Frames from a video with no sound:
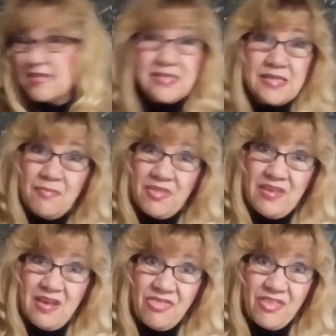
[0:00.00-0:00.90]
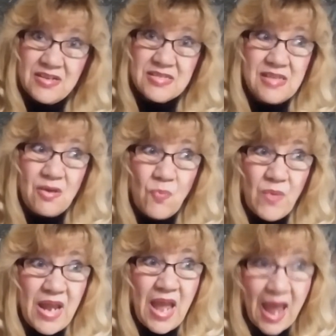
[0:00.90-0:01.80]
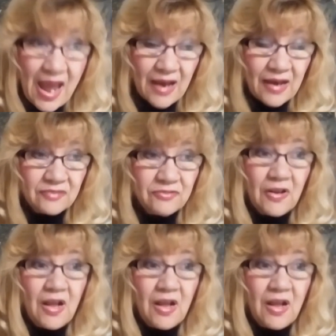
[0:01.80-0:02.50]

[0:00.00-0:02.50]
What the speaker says: some of the ethics that we have,